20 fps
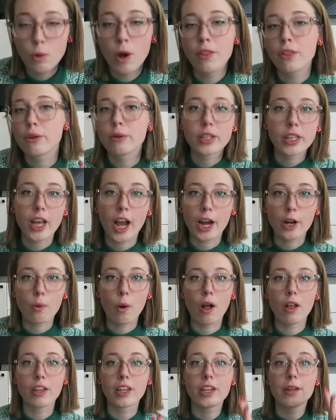One, they're really high
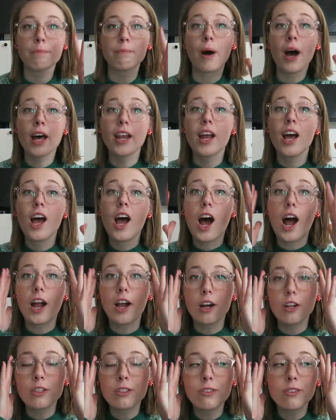quality, but
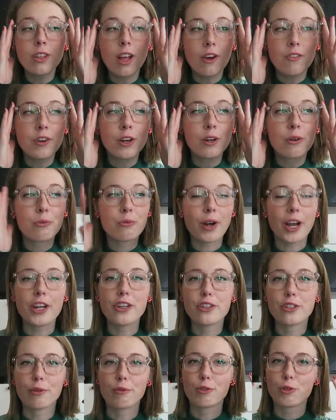I also love her
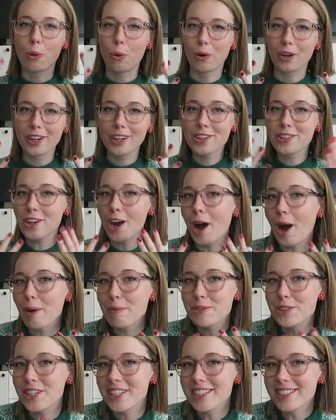range of tortoise
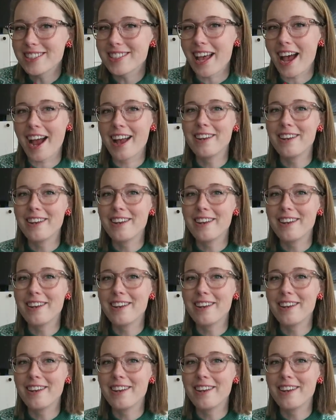options.